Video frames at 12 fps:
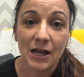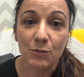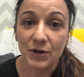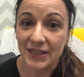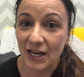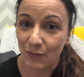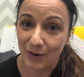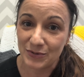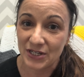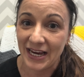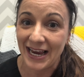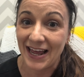with that
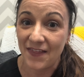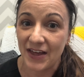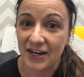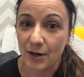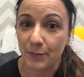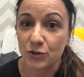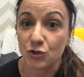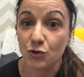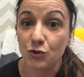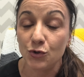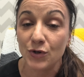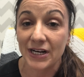website and that number, so
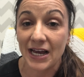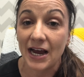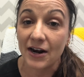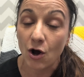you can add